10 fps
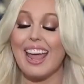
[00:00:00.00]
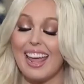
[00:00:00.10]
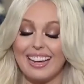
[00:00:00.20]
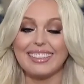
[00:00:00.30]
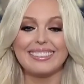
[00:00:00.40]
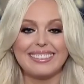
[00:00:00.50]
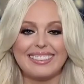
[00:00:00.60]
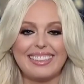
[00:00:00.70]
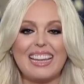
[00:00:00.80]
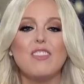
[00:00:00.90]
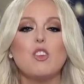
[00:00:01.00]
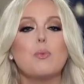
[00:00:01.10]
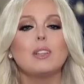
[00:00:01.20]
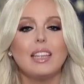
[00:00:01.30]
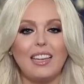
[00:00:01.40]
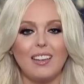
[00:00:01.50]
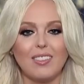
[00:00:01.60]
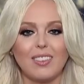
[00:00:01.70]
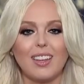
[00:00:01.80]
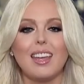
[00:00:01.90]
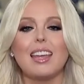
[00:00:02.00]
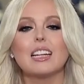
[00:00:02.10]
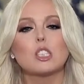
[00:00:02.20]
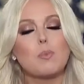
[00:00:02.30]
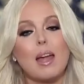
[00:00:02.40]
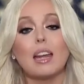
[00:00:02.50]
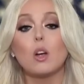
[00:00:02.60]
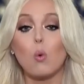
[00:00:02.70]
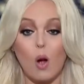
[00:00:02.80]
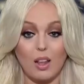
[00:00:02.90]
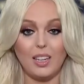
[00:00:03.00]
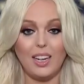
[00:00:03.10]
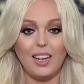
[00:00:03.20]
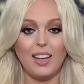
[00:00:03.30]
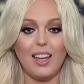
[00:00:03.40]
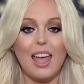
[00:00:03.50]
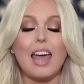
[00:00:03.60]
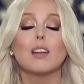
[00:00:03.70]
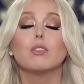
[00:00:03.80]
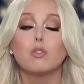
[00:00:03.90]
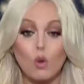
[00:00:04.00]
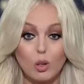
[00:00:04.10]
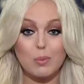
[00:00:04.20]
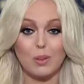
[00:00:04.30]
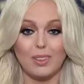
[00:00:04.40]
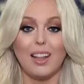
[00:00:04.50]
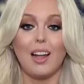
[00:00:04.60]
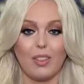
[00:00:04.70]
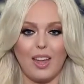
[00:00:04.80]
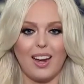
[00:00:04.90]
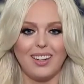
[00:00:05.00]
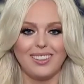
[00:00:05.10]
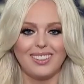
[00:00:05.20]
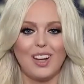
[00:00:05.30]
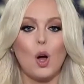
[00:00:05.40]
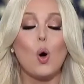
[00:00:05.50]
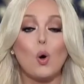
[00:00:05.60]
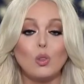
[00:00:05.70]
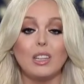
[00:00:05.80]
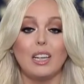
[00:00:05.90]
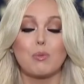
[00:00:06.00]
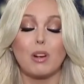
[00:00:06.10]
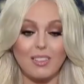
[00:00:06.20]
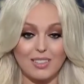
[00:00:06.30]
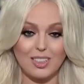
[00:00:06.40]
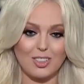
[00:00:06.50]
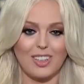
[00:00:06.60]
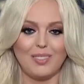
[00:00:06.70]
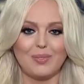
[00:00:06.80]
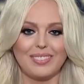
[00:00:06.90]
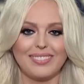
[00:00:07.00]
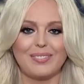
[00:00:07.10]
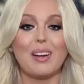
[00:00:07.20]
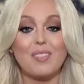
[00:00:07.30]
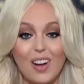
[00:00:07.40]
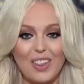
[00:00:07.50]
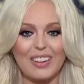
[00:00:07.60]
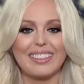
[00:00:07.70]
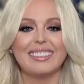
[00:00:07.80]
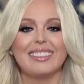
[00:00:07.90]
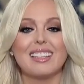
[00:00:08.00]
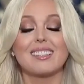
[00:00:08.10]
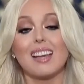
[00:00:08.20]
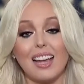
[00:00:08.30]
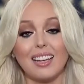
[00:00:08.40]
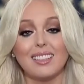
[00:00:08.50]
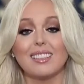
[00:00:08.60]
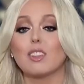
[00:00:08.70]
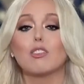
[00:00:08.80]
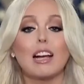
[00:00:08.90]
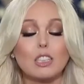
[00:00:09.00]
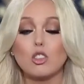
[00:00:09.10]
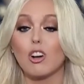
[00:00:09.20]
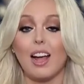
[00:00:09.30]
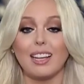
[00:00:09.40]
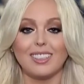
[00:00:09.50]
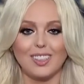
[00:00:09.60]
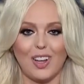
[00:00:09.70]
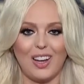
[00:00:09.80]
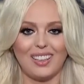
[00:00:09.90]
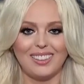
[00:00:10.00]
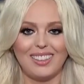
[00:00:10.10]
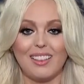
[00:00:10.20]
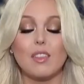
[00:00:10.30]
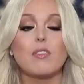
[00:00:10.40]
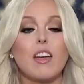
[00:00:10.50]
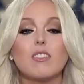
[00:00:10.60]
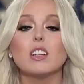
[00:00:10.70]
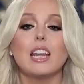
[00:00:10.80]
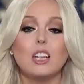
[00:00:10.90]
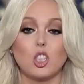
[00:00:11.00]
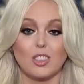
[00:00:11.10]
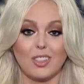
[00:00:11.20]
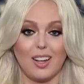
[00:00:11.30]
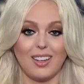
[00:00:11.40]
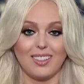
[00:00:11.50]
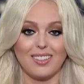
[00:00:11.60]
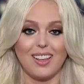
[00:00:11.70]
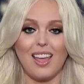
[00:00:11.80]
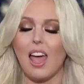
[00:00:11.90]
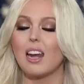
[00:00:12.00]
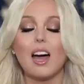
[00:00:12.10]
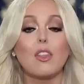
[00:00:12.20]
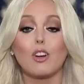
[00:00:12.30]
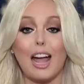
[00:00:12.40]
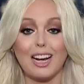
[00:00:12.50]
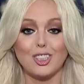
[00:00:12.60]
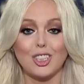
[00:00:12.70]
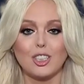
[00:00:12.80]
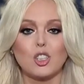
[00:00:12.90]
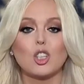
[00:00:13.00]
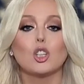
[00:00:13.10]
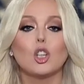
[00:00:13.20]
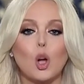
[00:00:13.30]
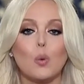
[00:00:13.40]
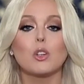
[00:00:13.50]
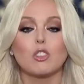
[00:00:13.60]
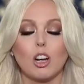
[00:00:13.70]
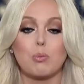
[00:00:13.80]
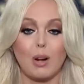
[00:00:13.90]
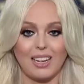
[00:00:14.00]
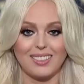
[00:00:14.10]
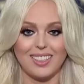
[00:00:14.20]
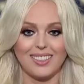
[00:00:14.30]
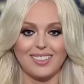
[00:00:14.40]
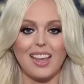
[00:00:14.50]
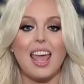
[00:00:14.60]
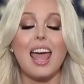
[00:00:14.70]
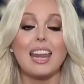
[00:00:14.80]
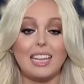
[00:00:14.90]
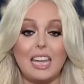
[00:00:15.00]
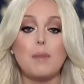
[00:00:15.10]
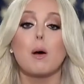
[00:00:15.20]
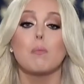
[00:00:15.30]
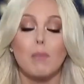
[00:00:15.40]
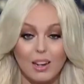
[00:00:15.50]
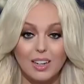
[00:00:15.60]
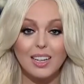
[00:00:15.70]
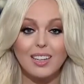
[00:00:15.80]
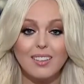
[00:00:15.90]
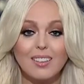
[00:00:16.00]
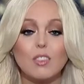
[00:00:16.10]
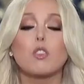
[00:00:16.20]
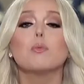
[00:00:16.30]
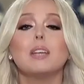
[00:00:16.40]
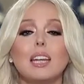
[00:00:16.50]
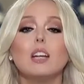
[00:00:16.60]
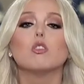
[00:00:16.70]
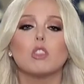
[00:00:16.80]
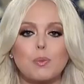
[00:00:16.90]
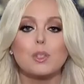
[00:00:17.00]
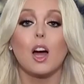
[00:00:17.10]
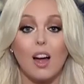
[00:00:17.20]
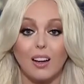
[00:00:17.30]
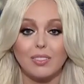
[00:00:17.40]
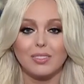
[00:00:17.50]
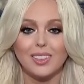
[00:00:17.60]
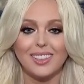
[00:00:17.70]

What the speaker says: And if you believe in expanding quality and affordable health care, only President Trump, my father, signed the Right to Try into law, the Favored Nations Clause, and other actions to lower drug prices and keep Americans from getting ripped off.